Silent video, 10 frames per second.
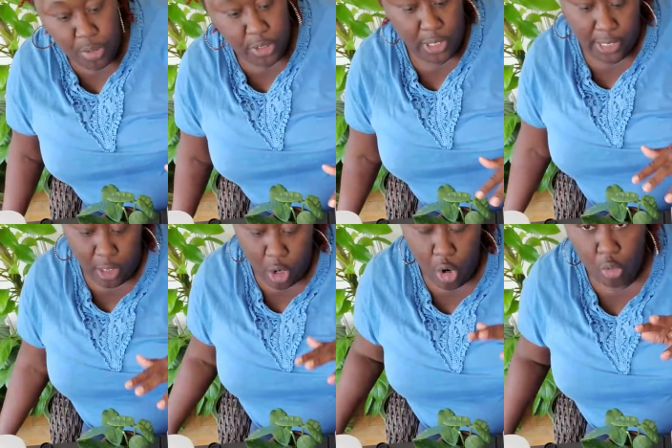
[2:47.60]
put like
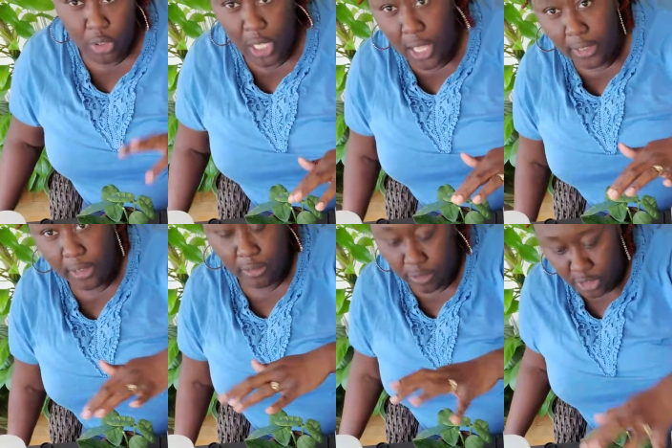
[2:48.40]
a whole lot
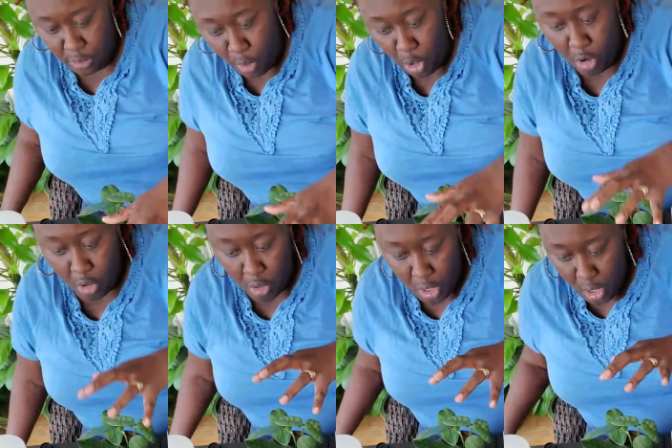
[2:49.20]
of
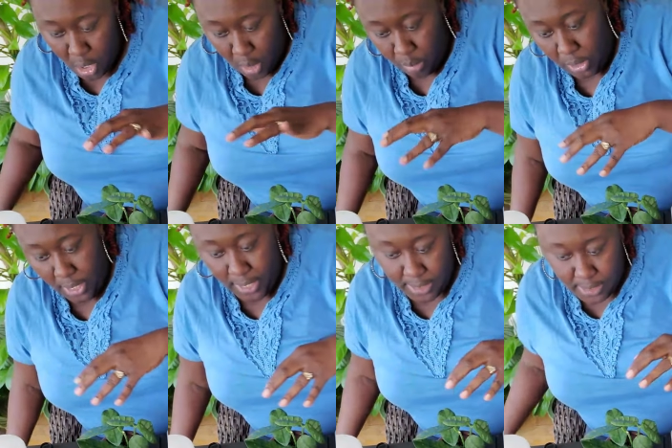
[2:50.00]
small
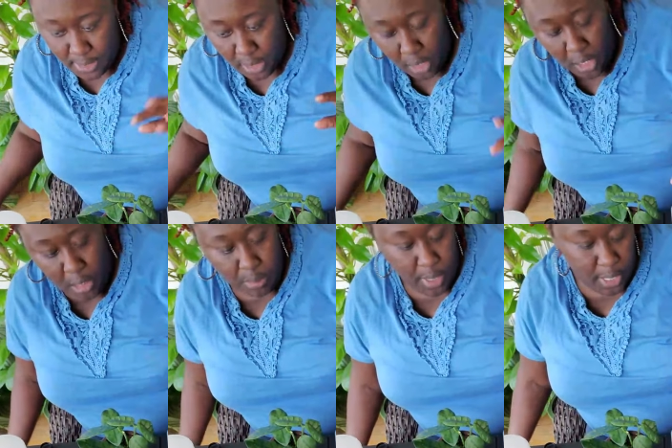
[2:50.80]
plants
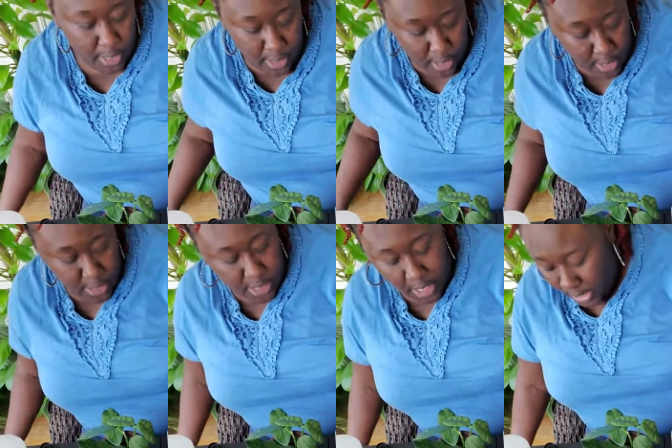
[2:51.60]
in my
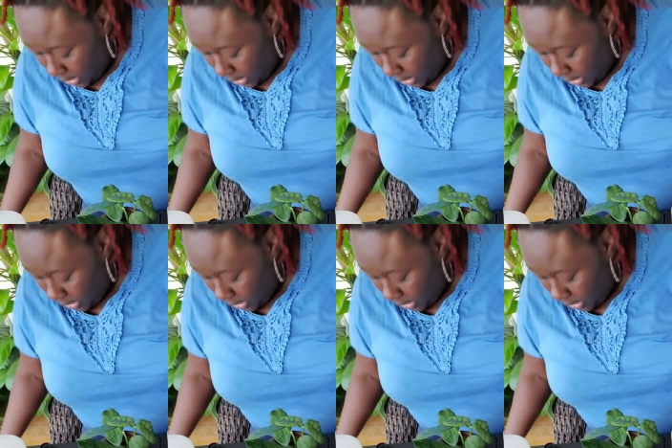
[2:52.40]
sink,